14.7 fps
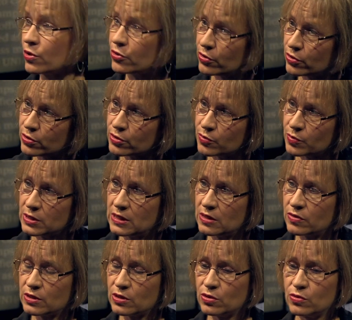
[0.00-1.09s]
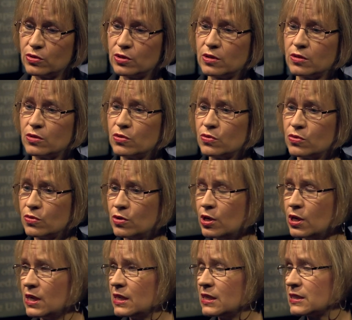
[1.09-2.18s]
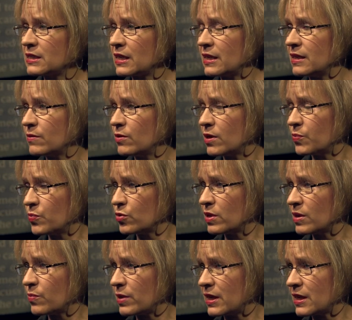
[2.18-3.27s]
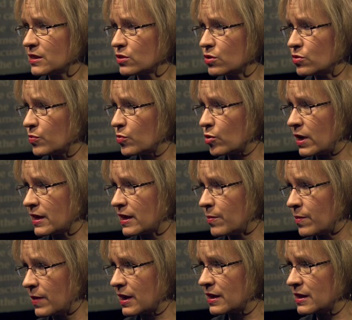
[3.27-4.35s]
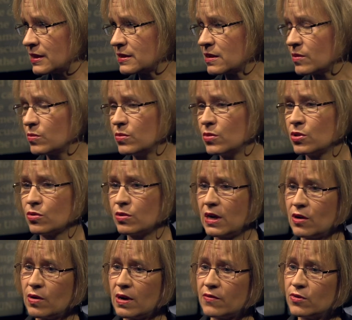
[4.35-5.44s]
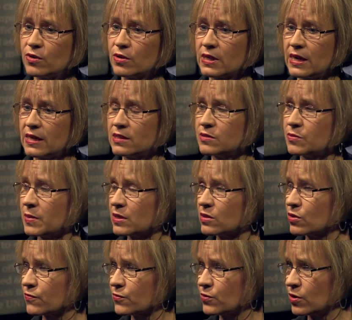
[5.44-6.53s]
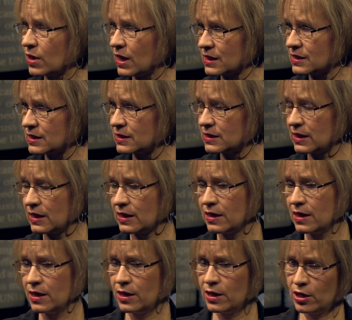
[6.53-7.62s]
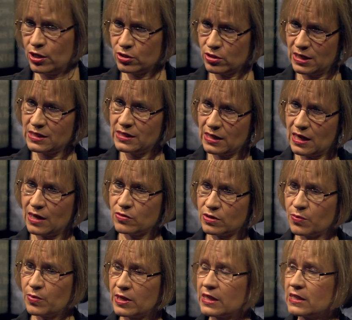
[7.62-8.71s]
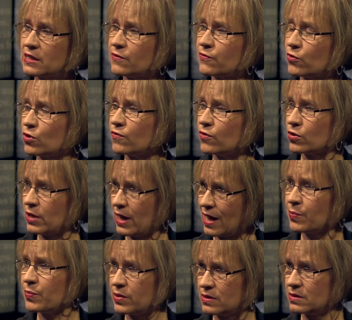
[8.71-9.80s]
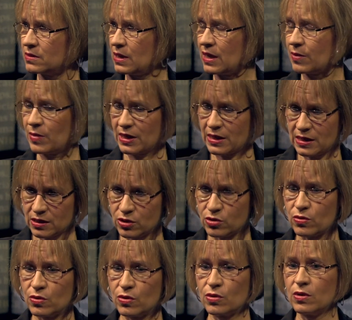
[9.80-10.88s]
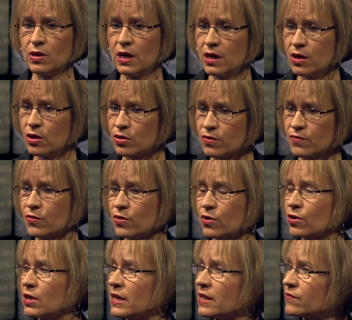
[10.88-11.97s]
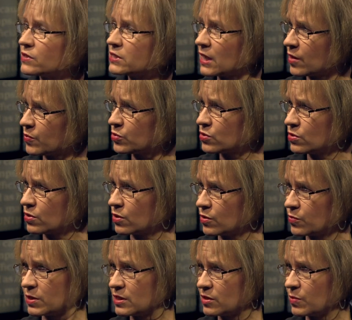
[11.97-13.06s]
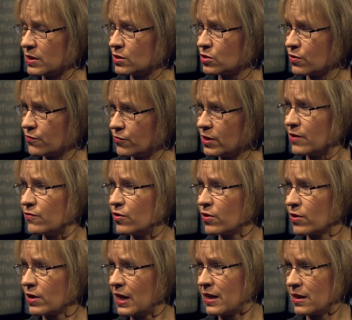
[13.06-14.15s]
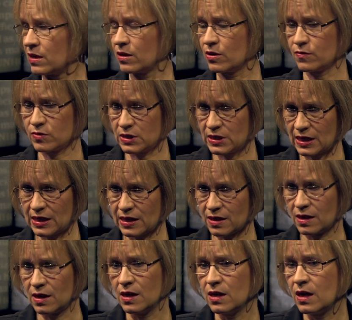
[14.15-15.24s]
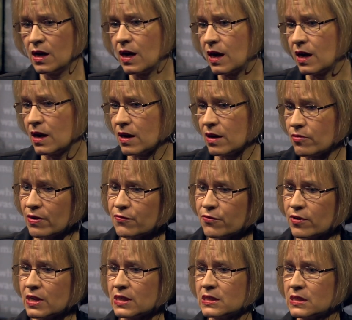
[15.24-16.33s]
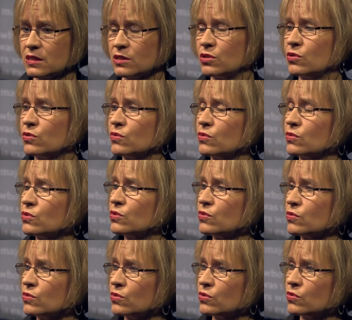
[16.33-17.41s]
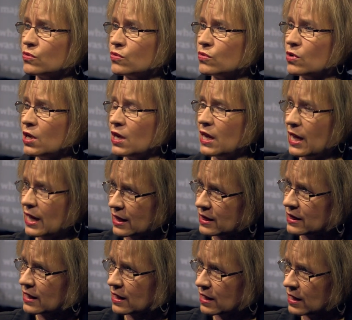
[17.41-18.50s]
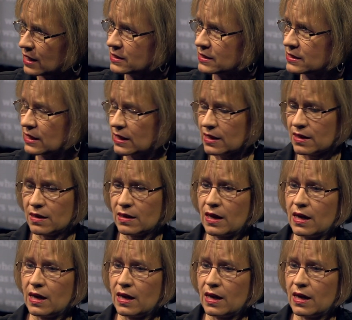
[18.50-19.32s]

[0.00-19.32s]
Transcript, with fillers: the third committee resolution to set, uh, put in place a triple IM mechanism. You now have the engagement of the ICC. Mm -hmm. So that's accountability for what happened and yeah. making sure the world lives up to the commitment of never again. You've seen. Yes uh, references to, to, to ethnic cleansing,